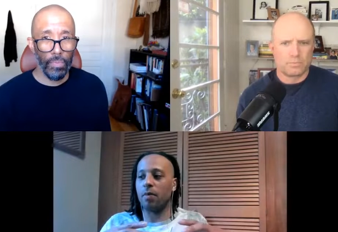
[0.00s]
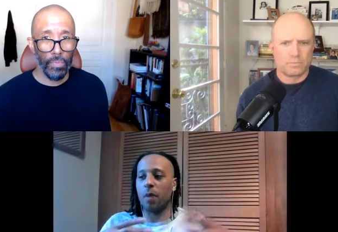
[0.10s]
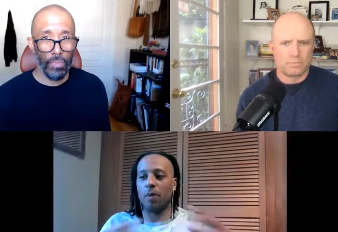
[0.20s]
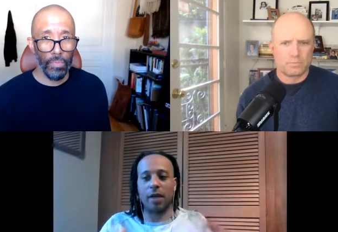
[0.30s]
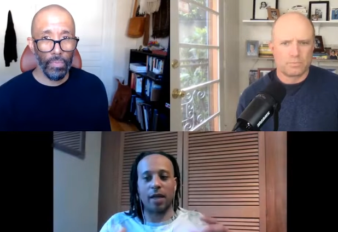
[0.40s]

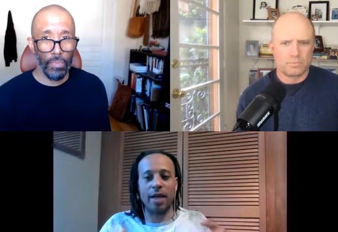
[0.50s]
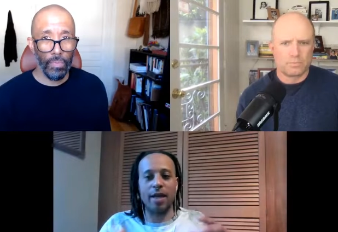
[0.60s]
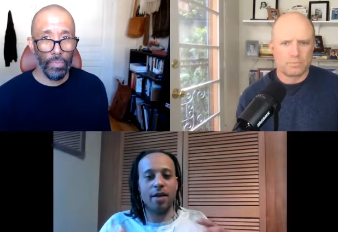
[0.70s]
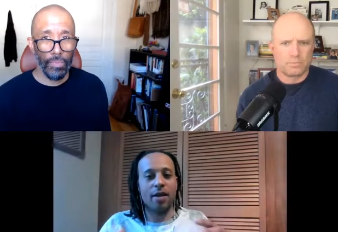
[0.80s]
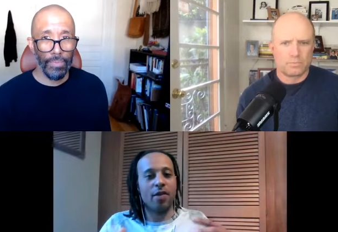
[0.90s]

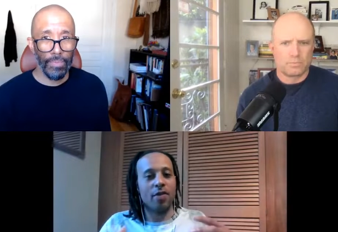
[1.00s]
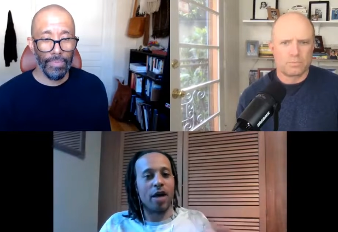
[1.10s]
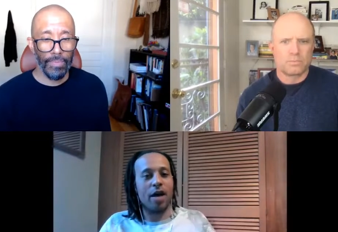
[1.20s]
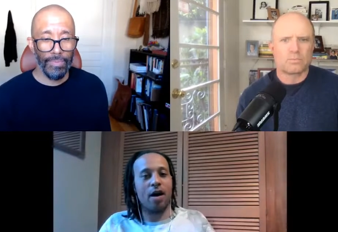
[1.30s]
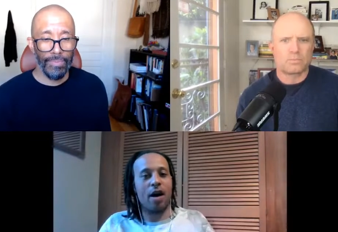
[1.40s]
Speaker 1: publicly
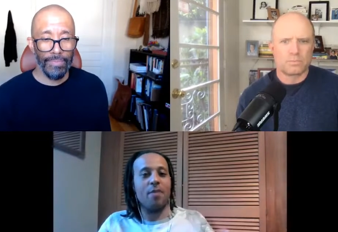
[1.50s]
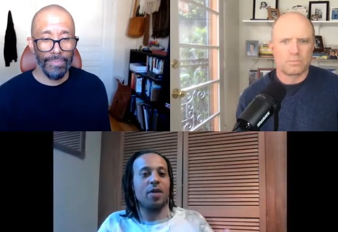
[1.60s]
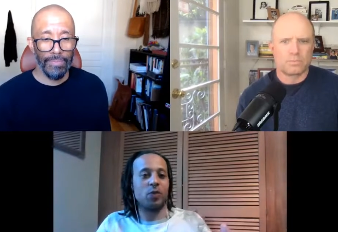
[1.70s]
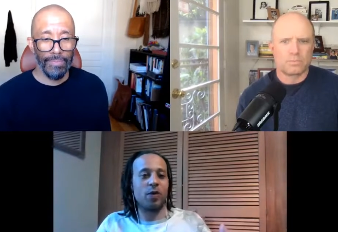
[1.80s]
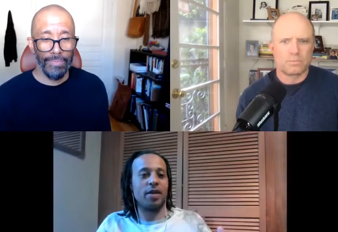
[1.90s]
that
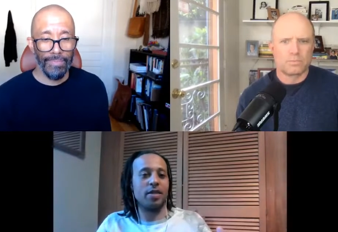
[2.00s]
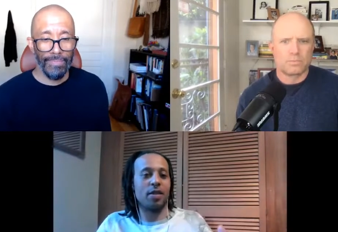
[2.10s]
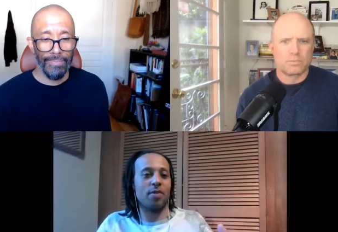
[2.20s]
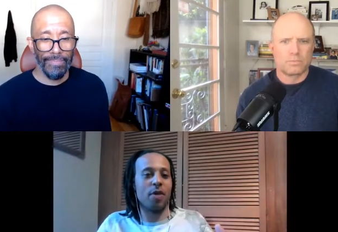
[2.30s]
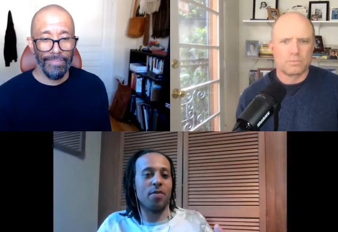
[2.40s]
I'm
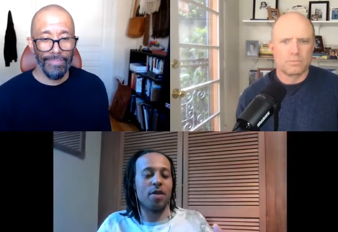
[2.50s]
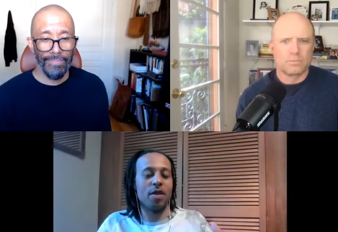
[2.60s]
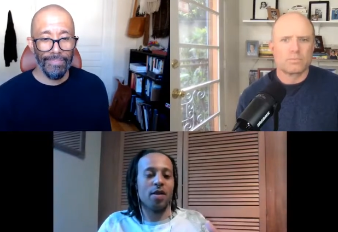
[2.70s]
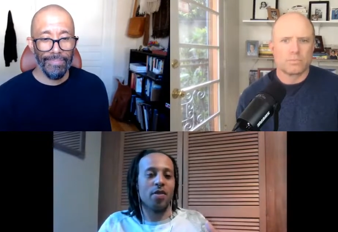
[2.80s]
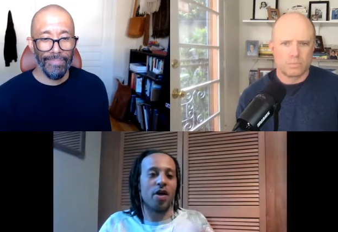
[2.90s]
experiencing the
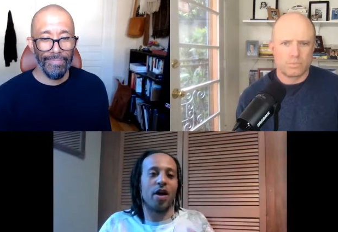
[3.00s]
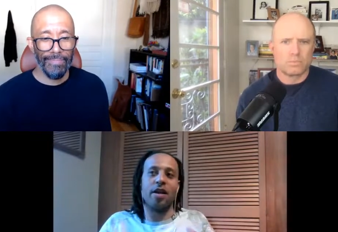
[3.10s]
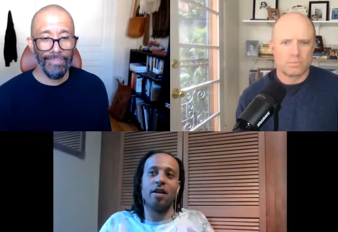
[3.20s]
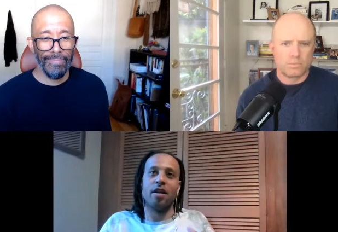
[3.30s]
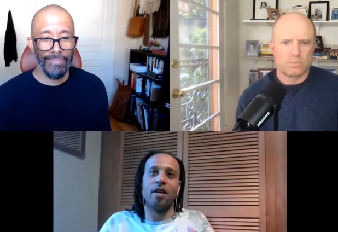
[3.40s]
moment
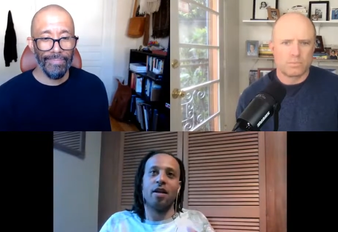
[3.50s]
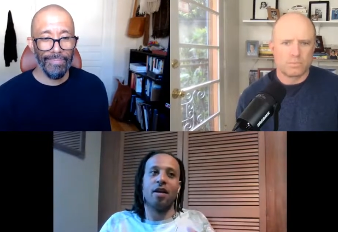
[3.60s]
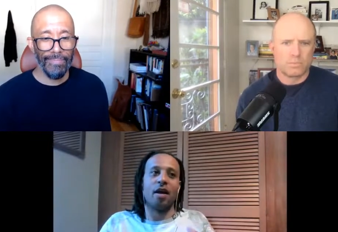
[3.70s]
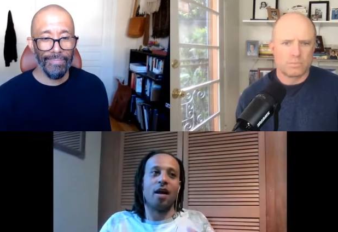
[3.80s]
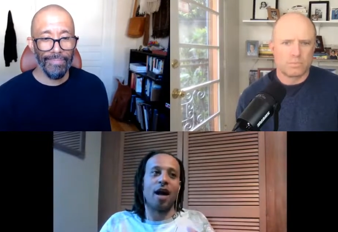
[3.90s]
that
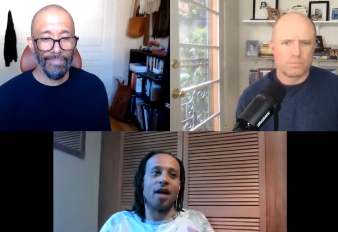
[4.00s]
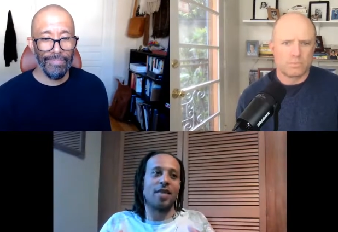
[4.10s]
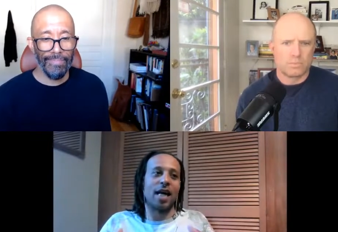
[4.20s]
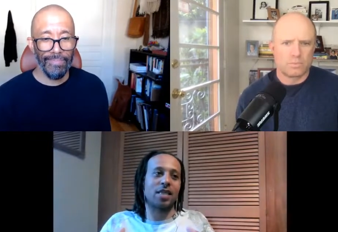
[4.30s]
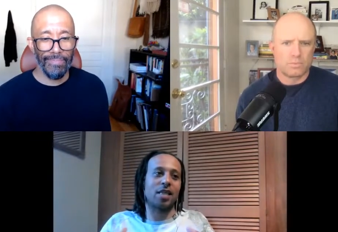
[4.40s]

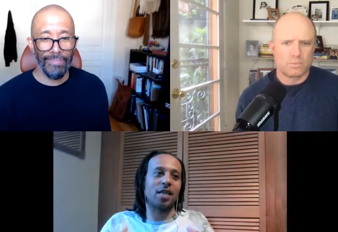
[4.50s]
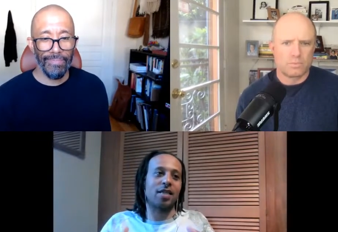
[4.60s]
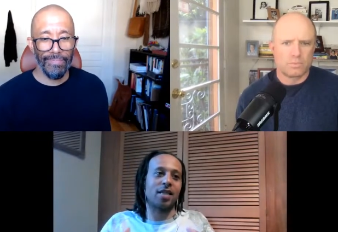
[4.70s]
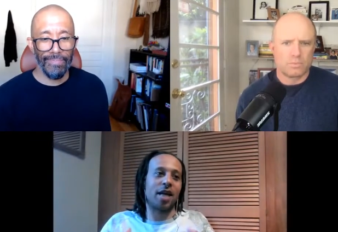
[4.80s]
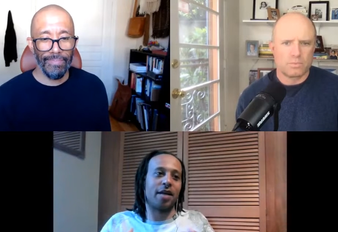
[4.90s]
has
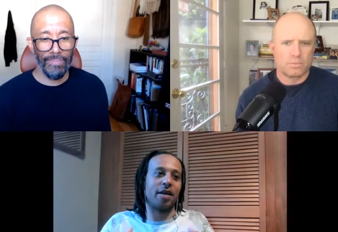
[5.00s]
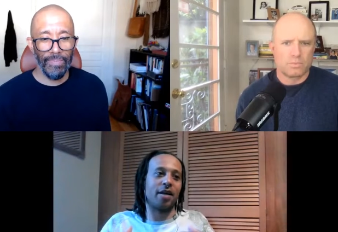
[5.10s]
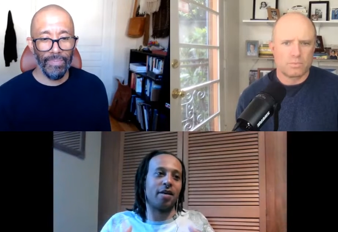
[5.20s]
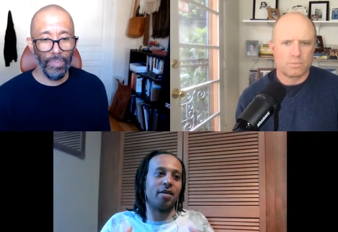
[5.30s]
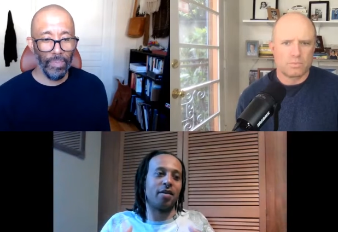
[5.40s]
actually
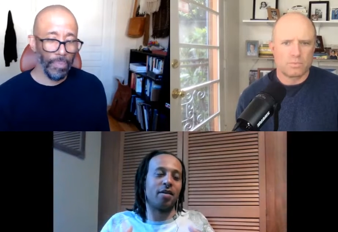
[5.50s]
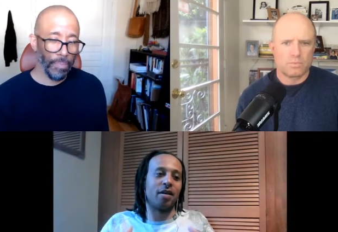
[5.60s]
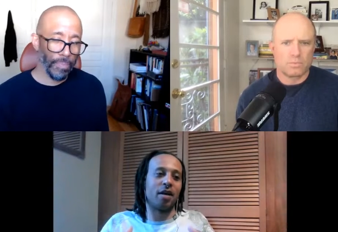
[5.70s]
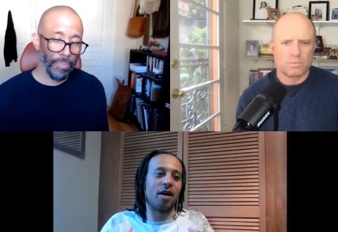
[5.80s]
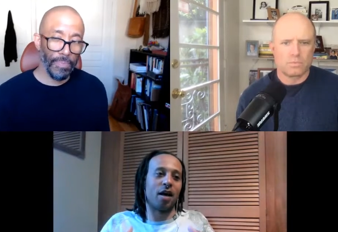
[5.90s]
taken
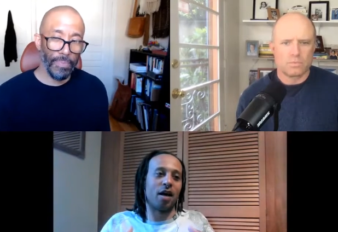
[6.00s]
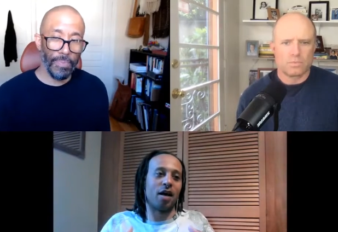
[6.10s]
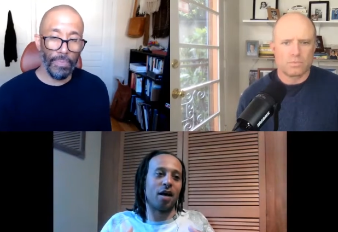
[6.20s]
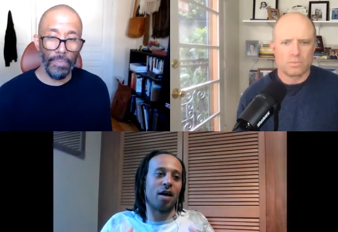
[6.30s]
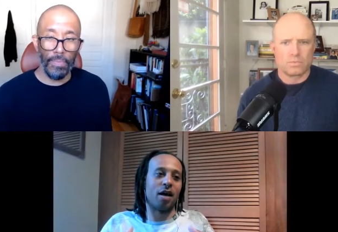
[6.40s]

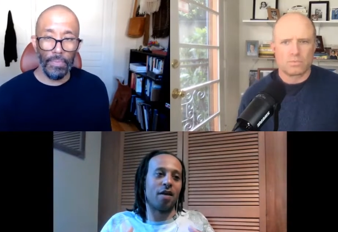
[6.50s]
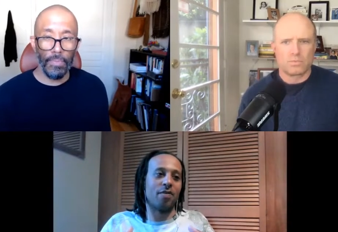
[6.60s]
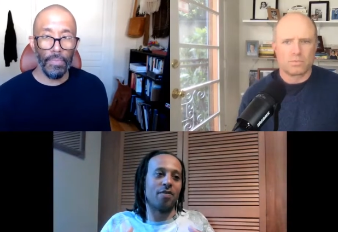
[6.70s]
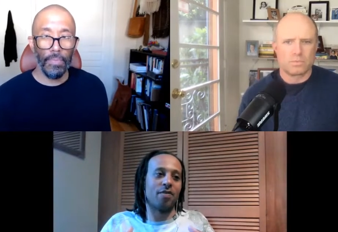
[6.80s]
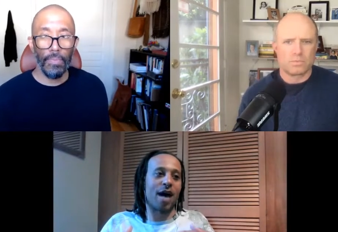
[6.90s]
uh,
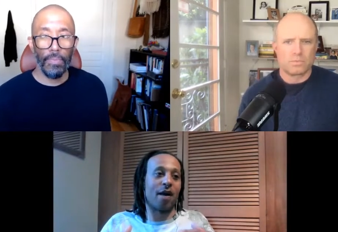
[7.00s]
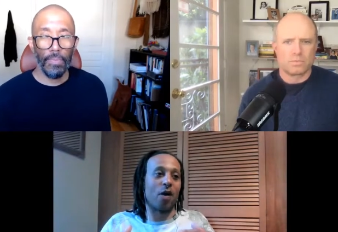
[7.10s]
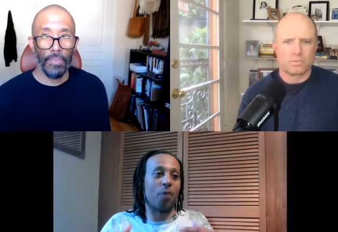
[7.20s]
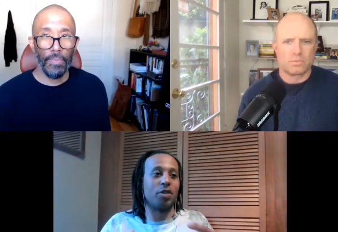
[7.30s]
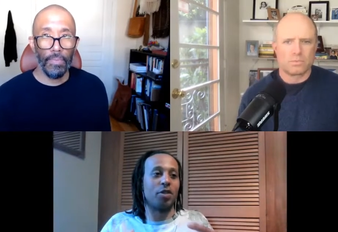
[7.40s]
that
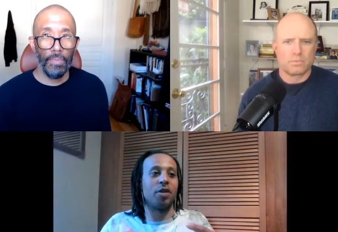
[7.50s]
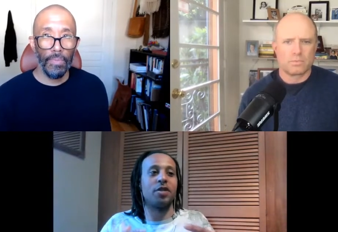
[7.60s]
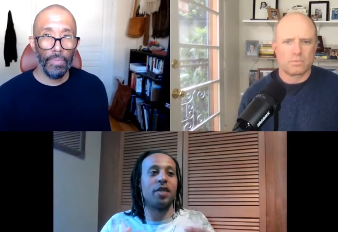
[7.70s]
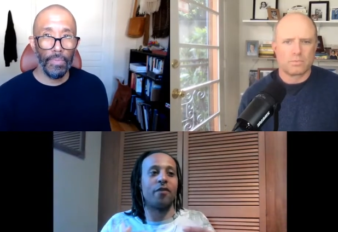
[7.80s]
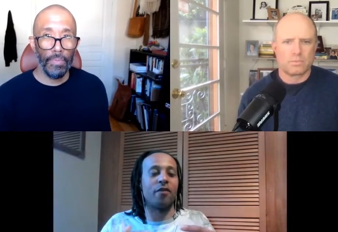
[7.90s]

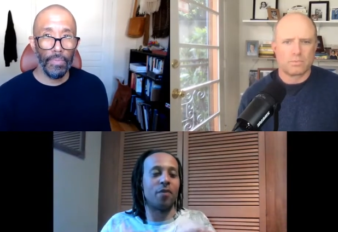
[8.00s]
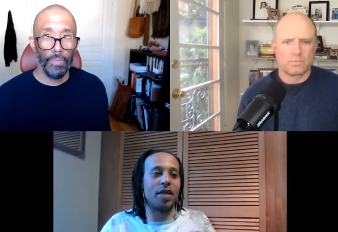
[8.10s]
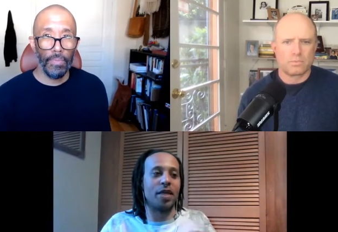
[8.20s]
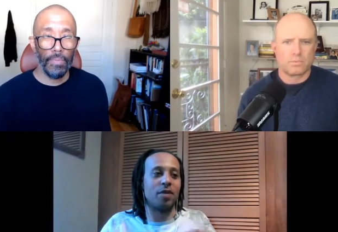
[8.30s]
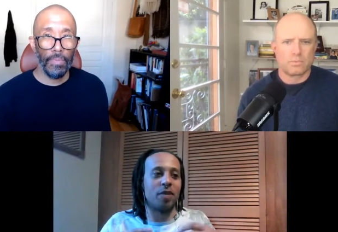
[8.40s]
opportunity for
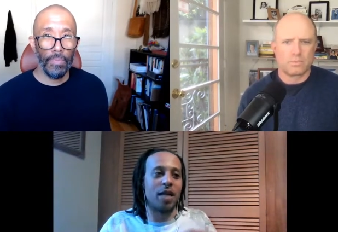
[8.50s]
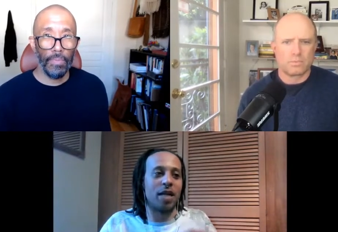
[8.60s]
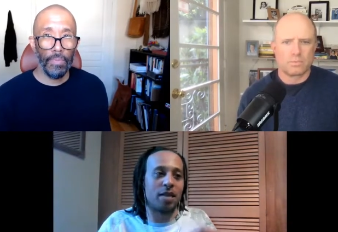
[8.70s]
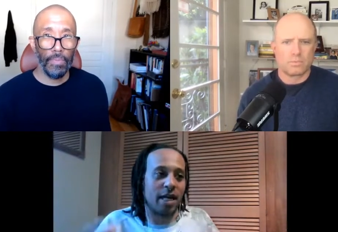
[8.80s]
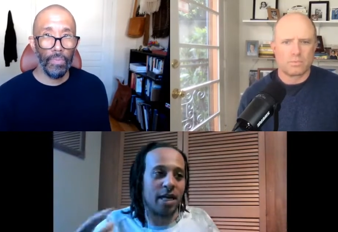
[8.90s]
me to
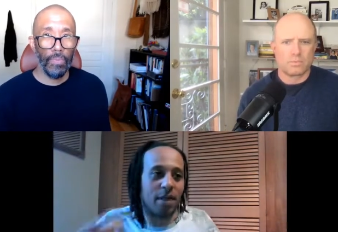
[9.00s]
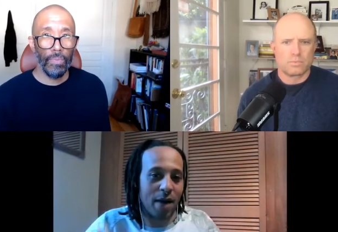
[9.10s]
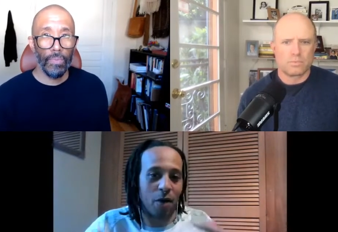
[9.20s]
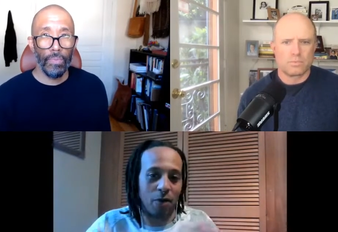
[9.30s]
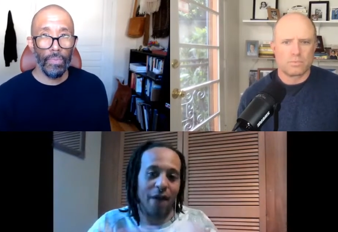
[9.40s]
really think
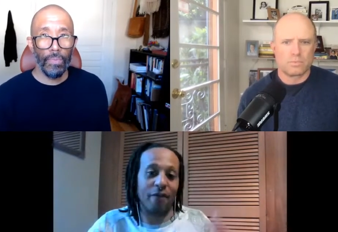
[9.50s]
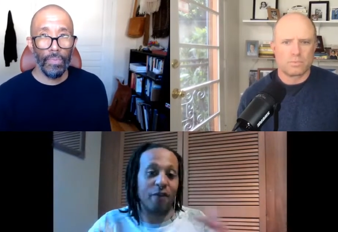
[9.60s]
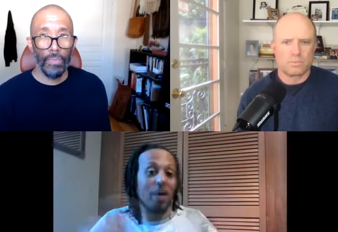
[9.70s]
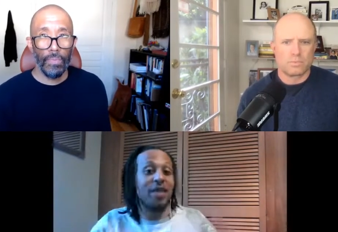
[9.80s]
about that for